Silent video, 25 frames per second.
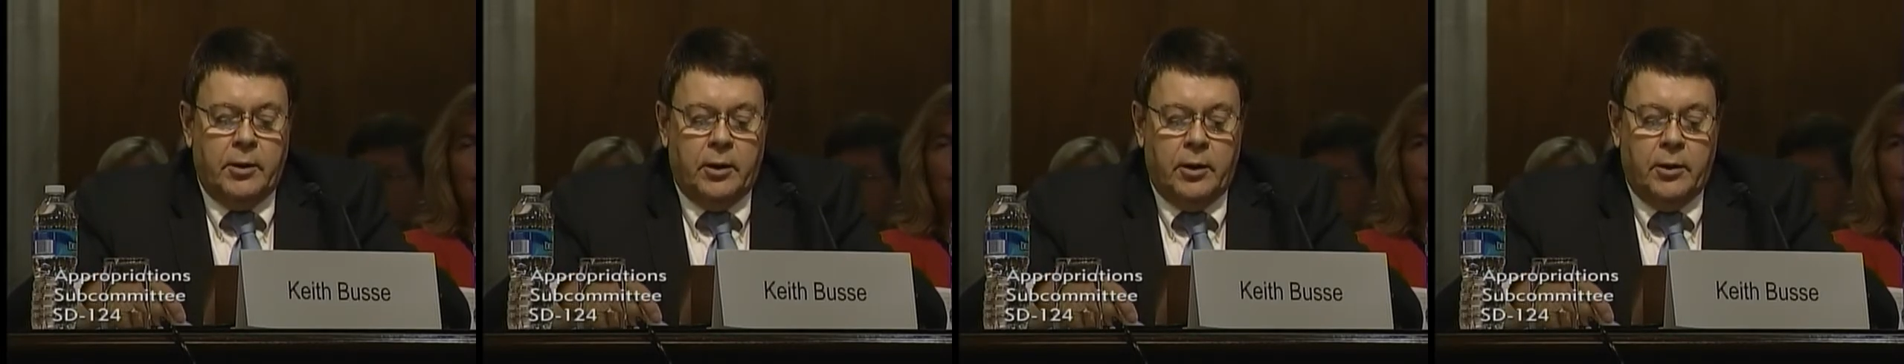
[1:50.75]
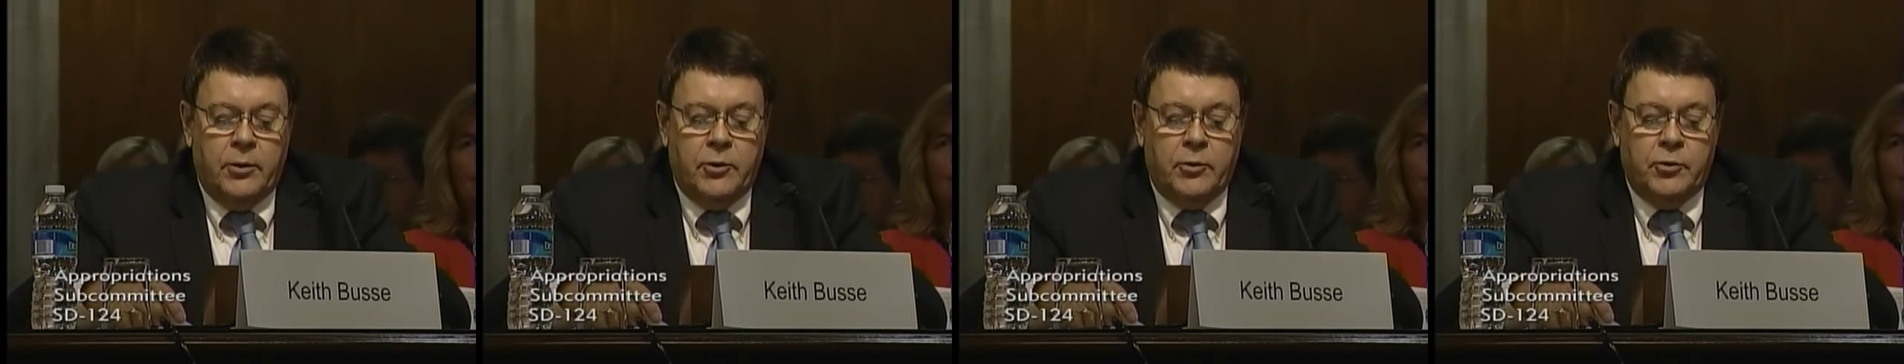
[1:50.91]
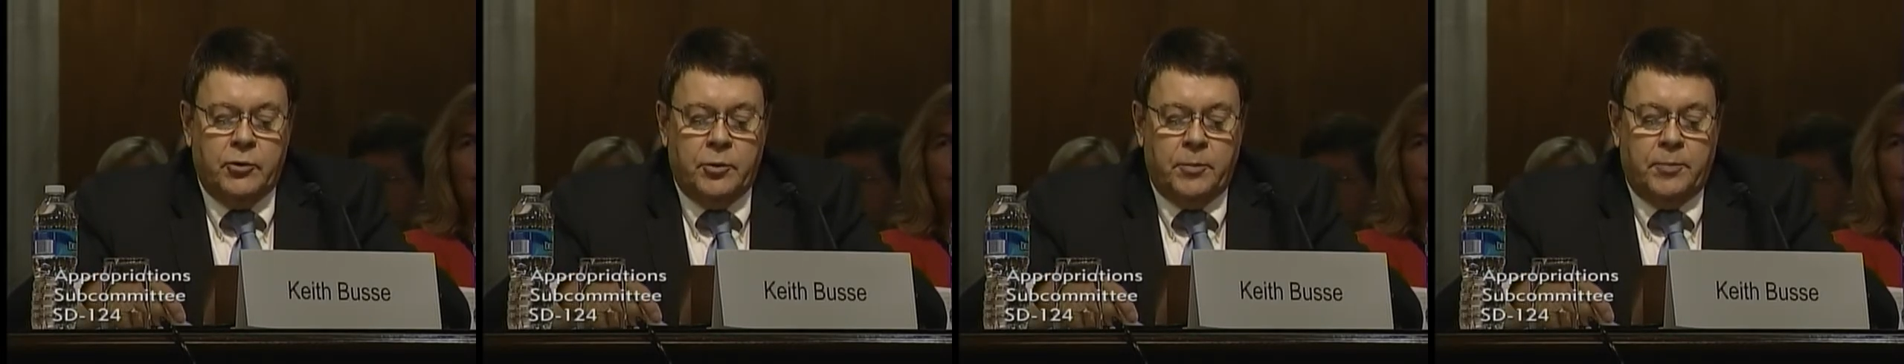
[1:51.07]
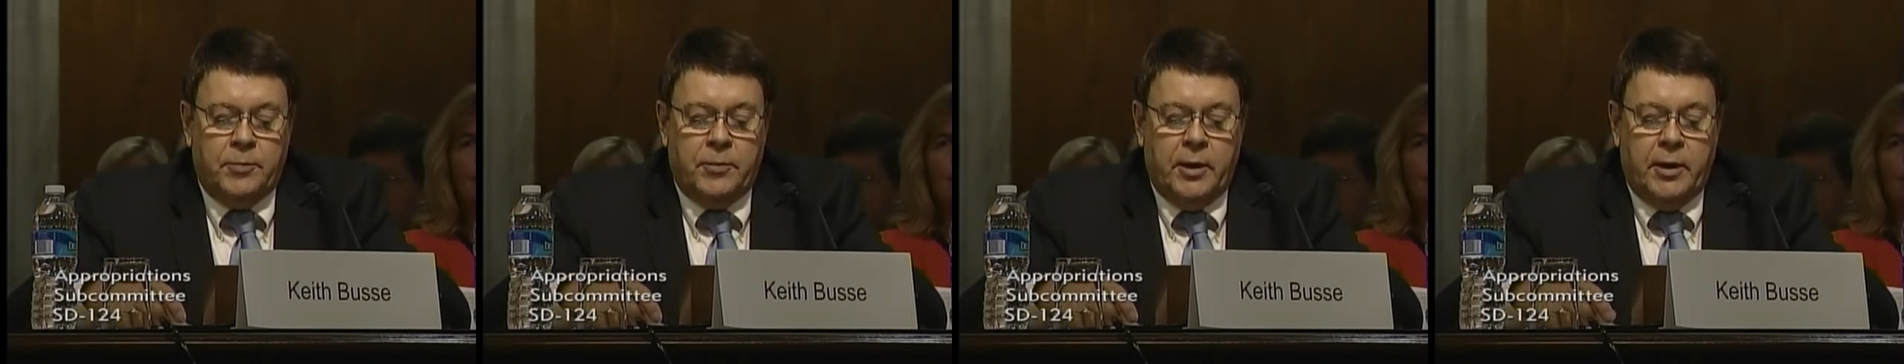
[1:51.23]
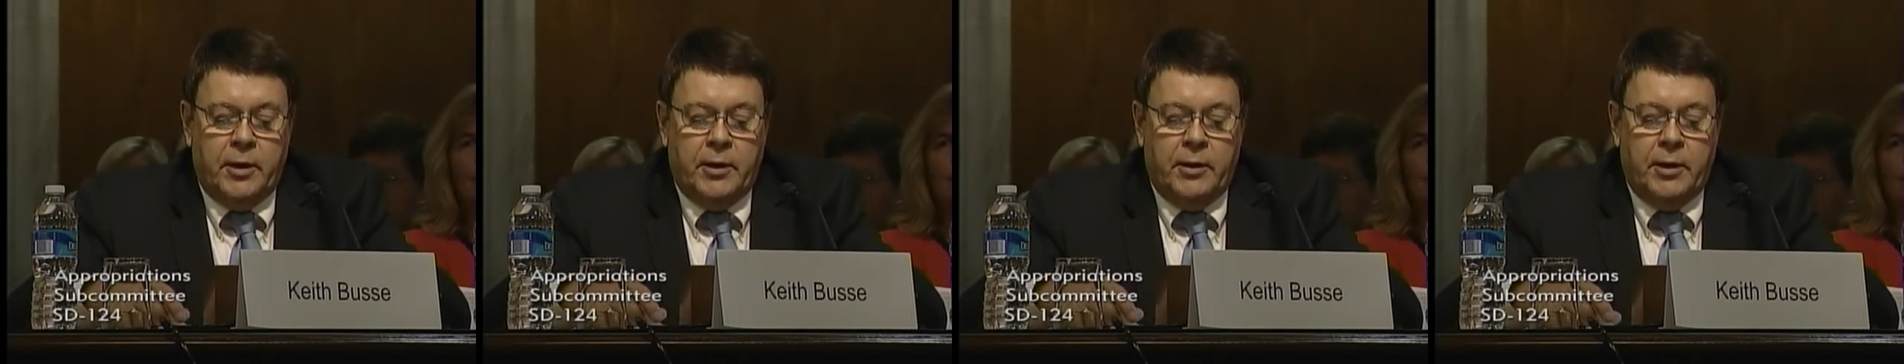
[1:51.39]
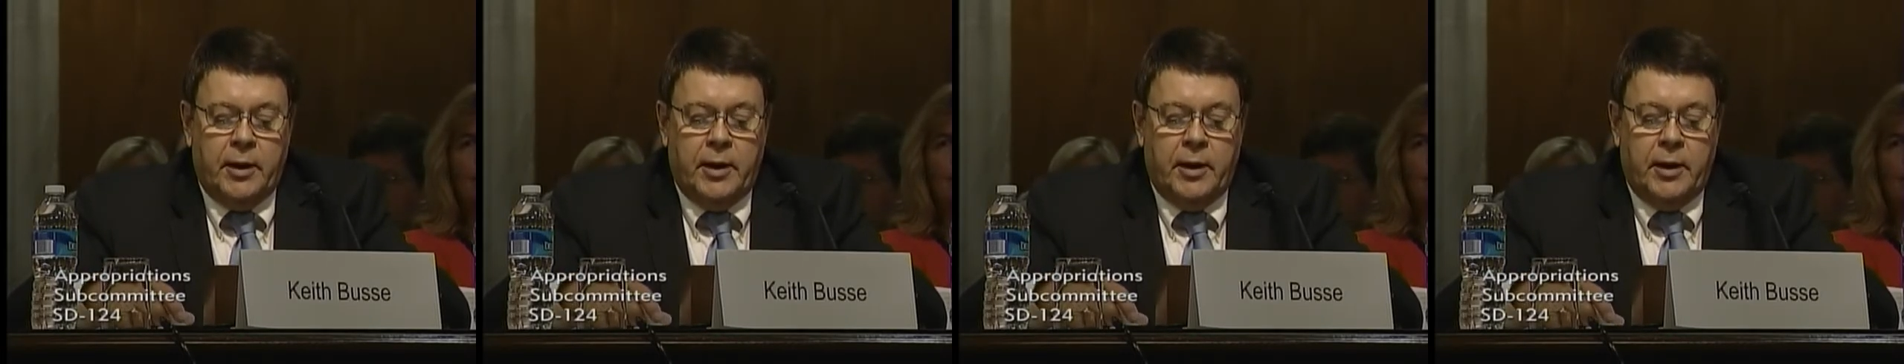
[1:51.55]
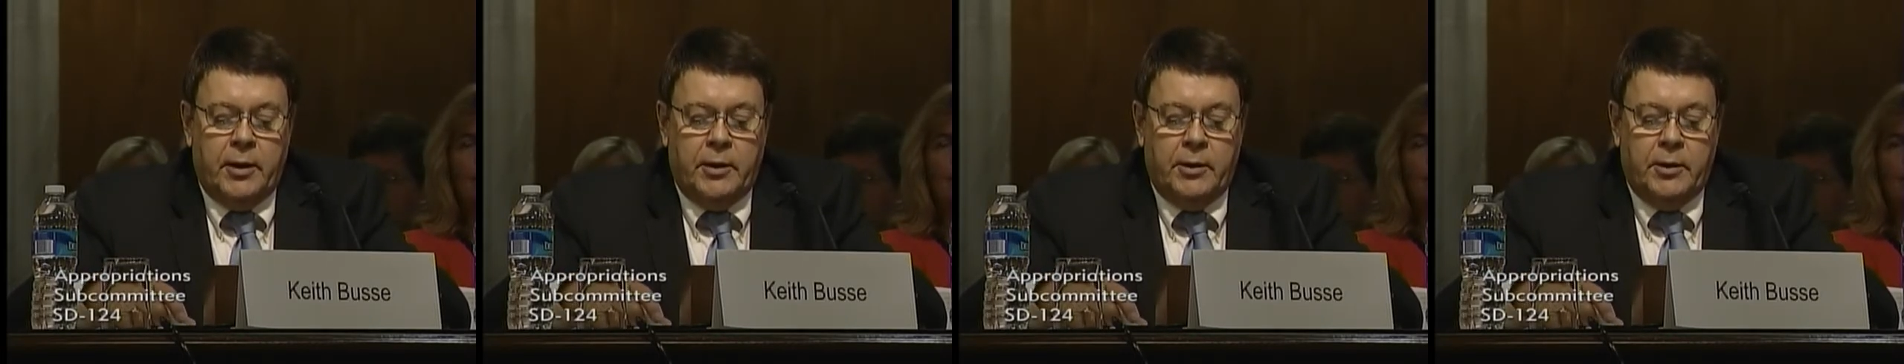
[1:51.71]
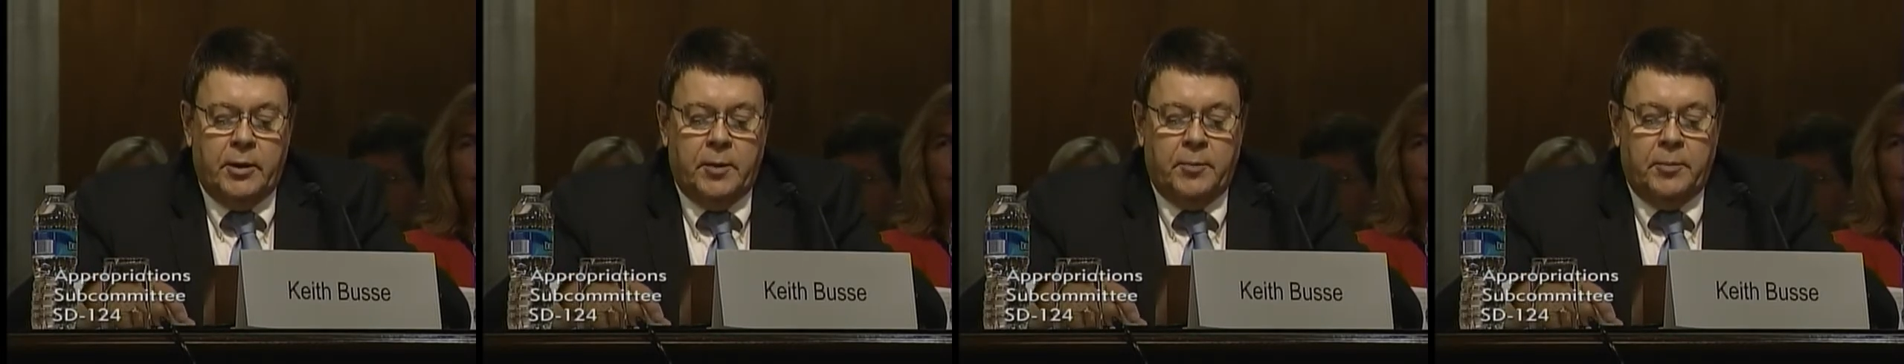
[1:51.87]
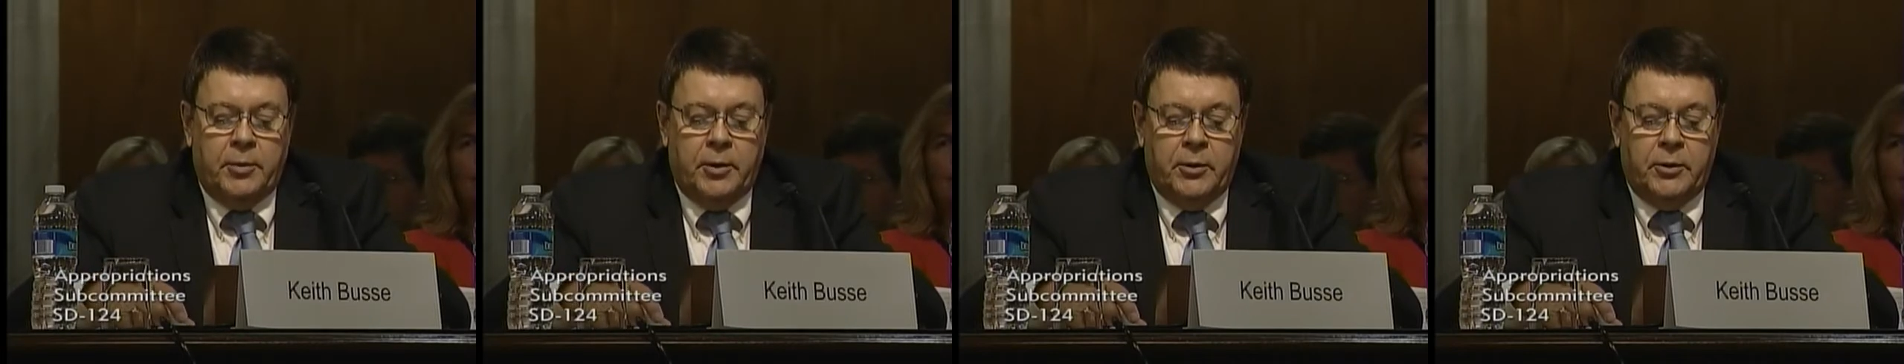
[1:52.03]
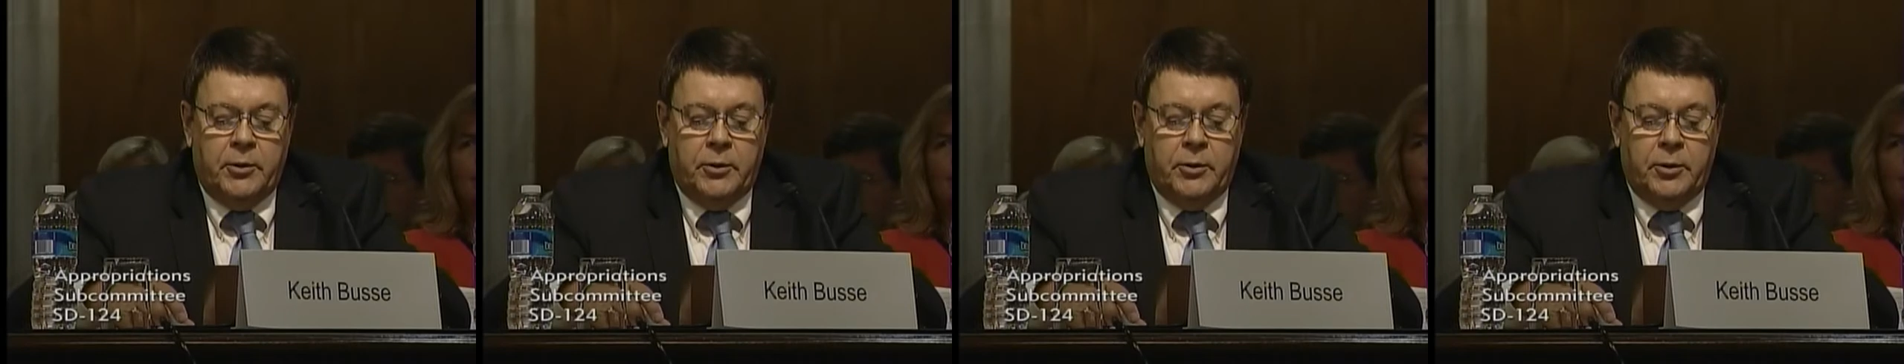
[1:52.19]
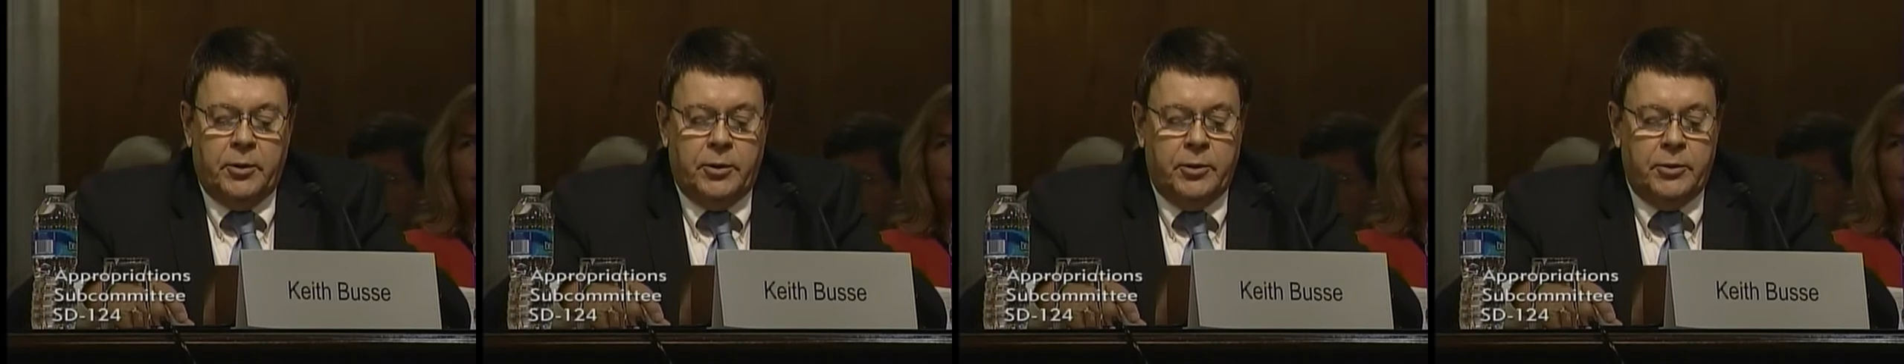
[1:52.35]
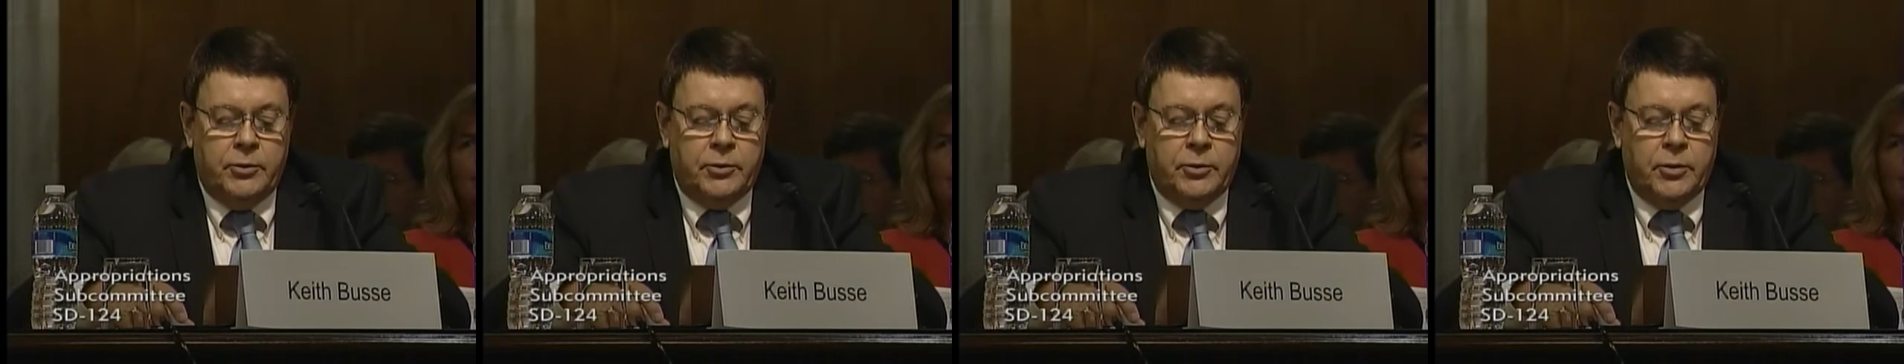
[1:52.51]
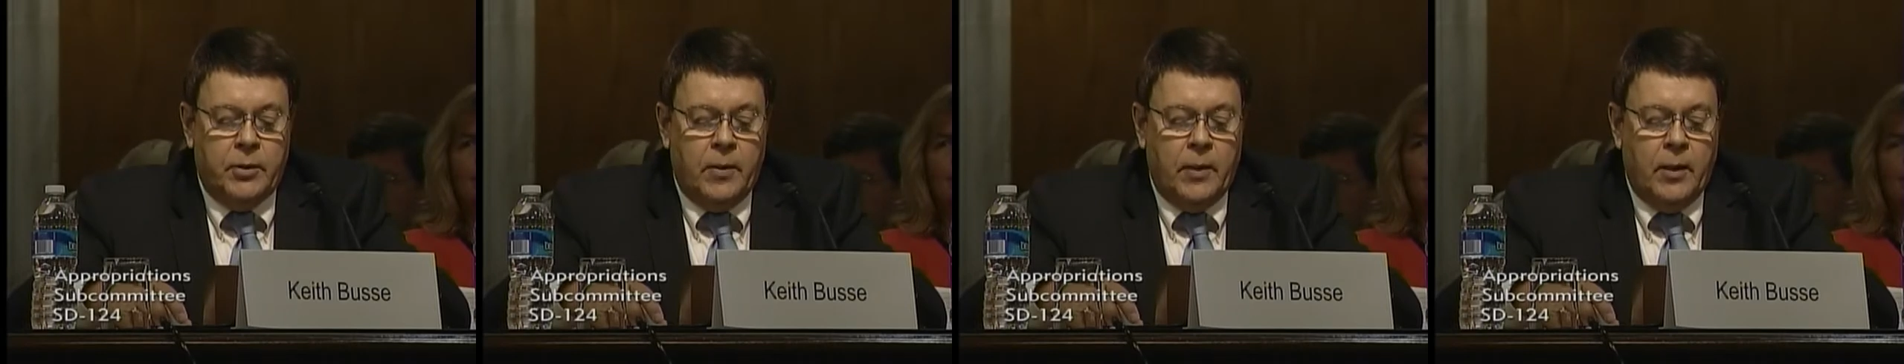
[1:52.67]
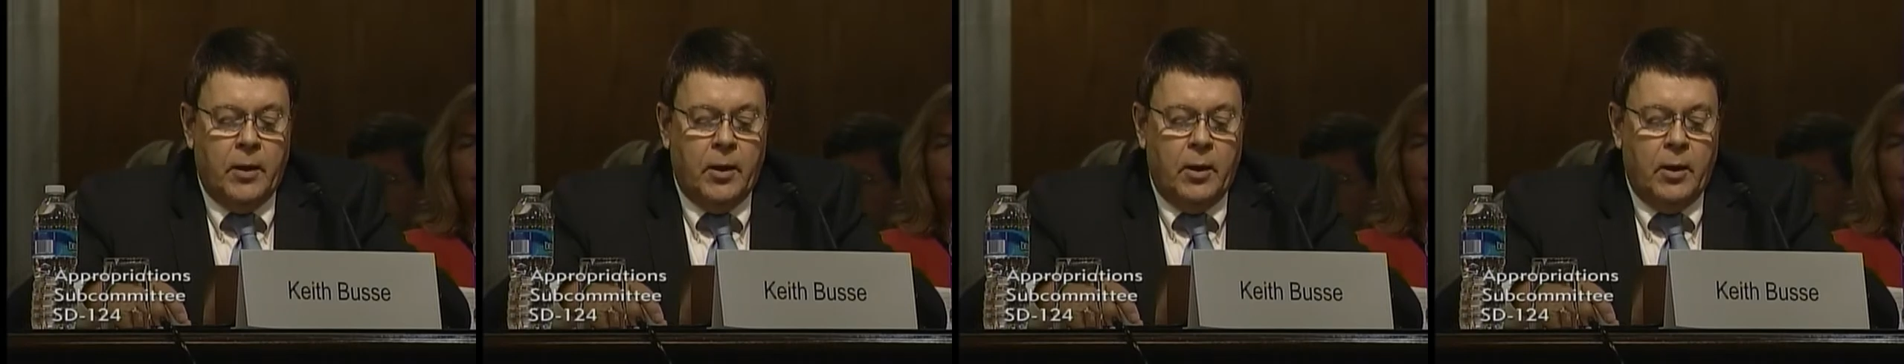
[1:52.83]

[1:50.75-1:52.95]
others obtained anti-dumping duties